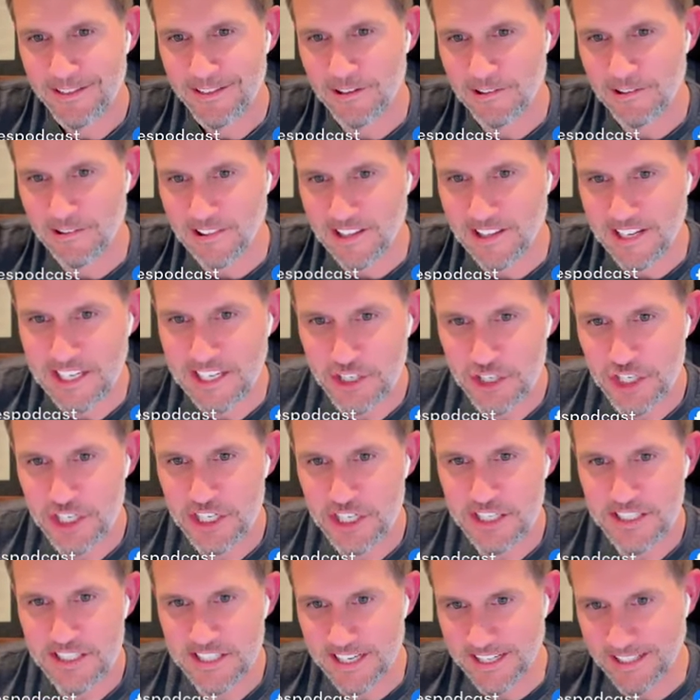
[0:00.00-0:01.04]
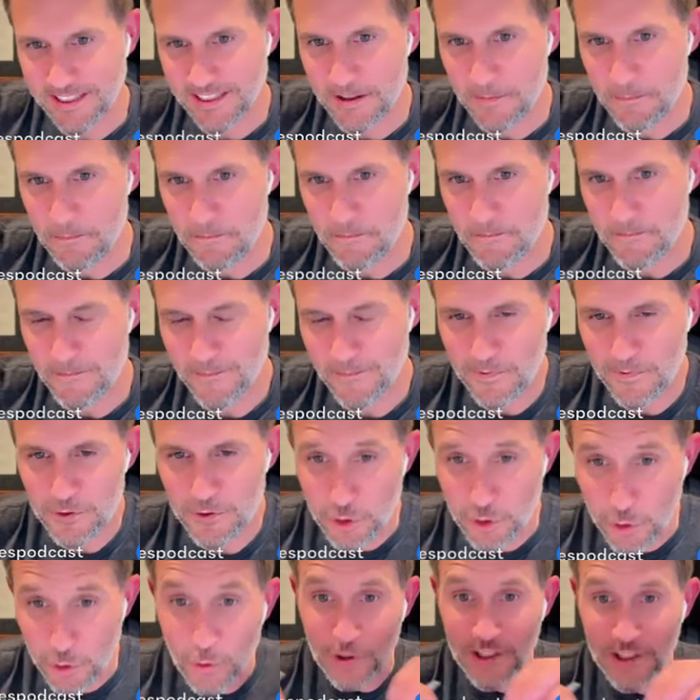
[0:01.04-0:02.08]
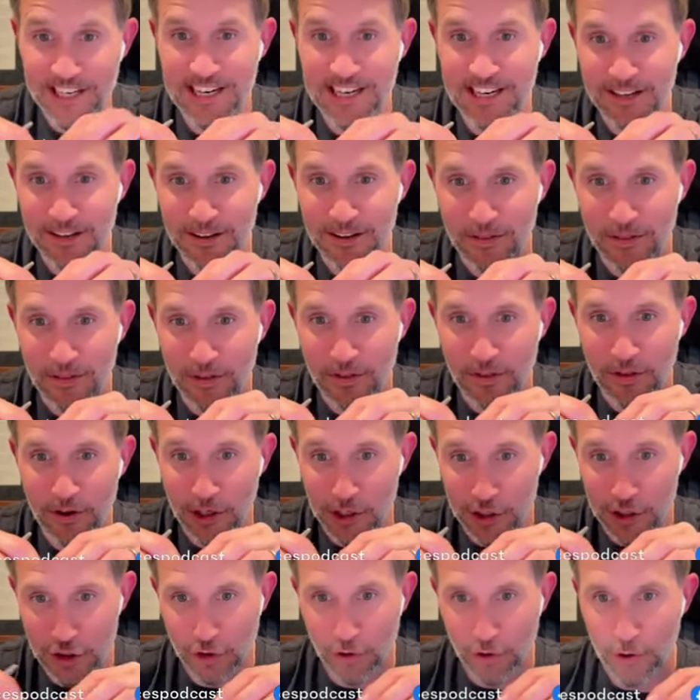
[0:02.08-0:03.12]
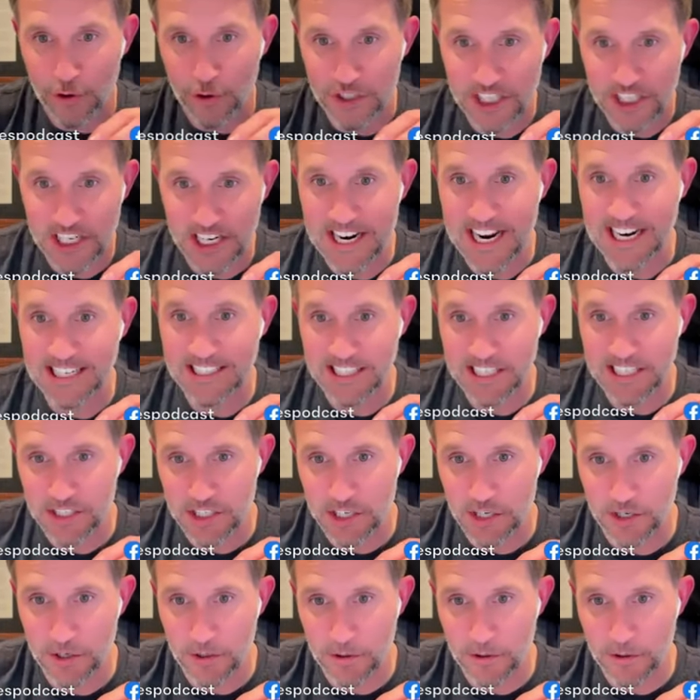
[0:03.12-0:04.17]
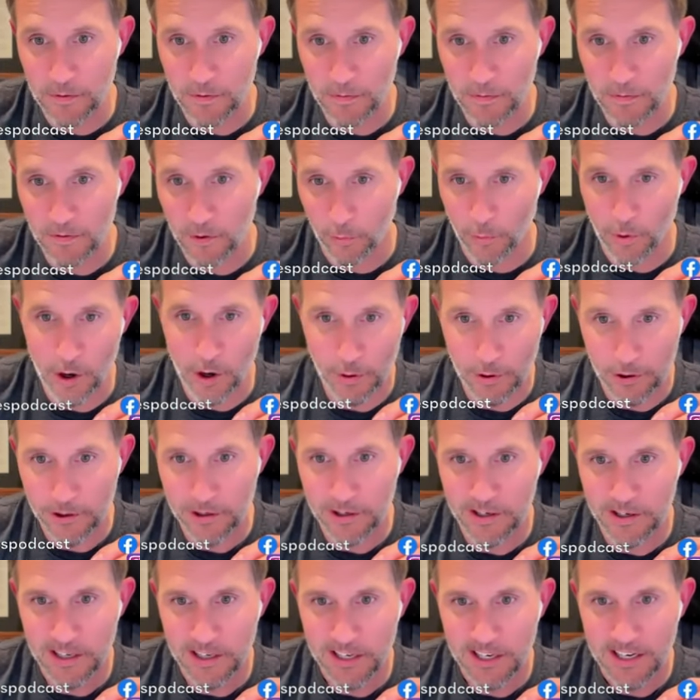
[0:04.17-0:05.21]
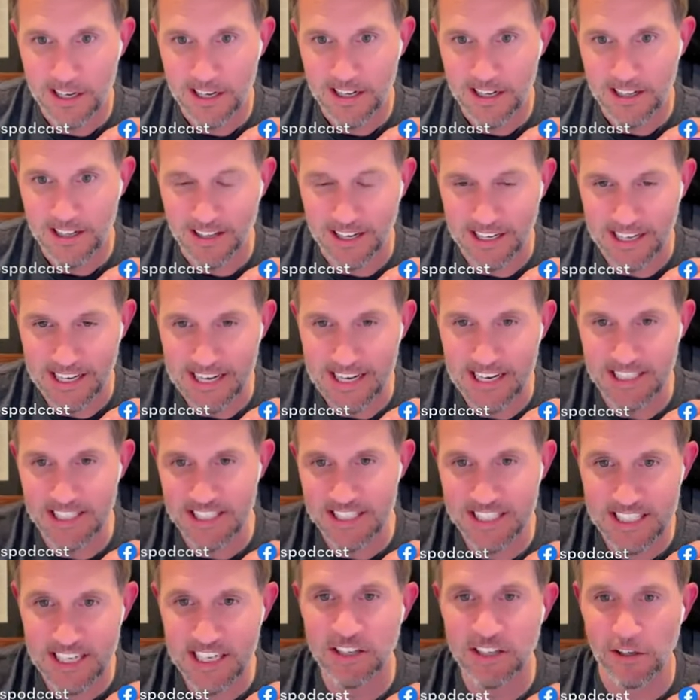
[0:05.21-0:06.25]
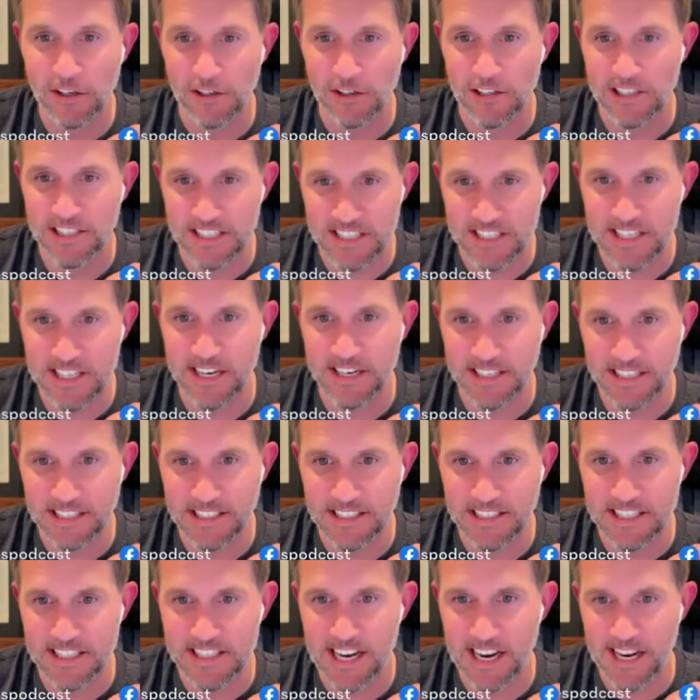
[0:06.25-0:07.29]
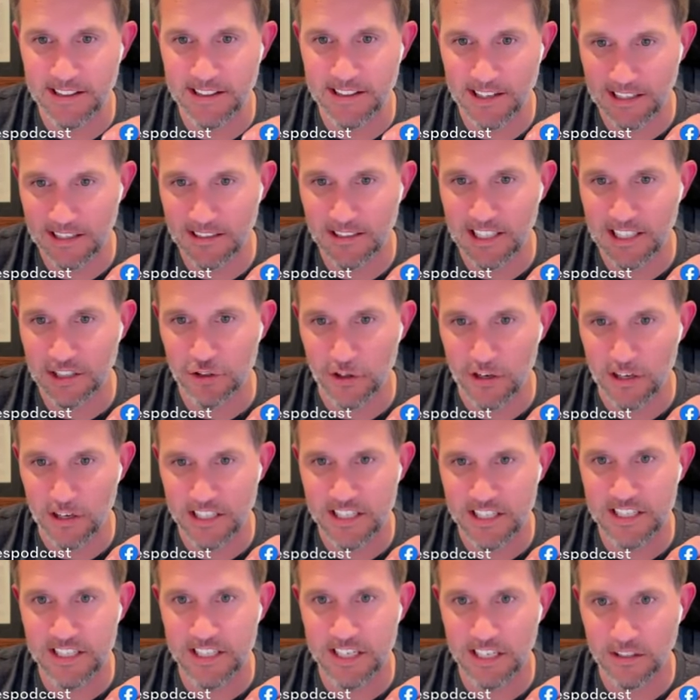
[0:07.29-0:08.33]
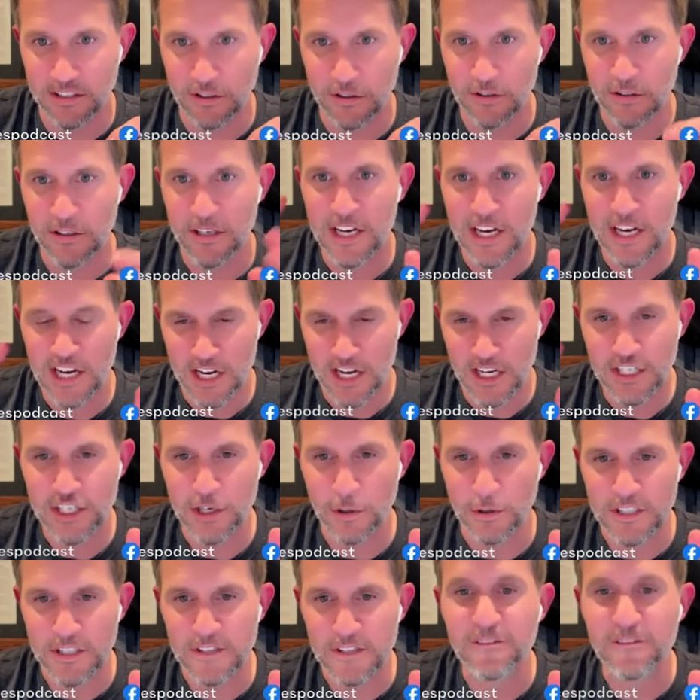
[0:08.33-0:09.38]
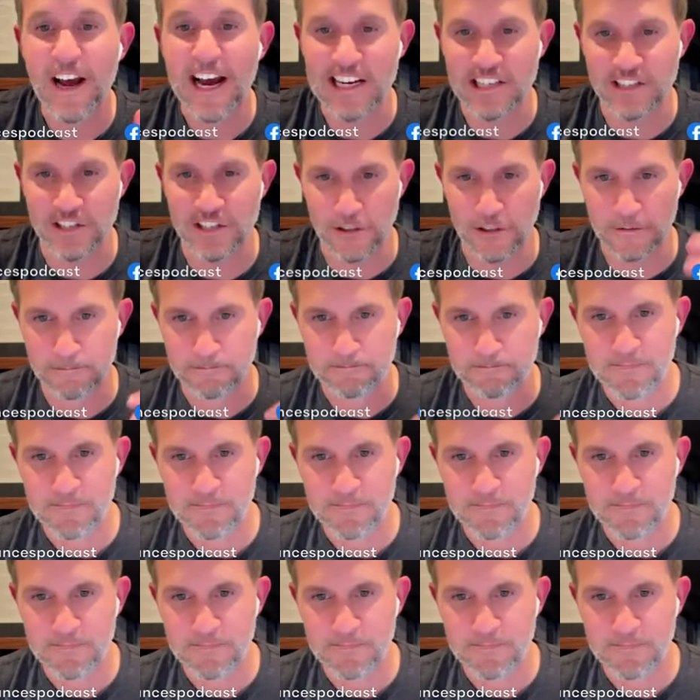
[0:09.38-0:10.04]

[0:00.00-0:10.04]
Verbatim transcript: the linkages, like the truly the controls connecting to the rotor, mm-hmm. like a signal is sent instead, like so an electronic signal. Yeah. So it's faster.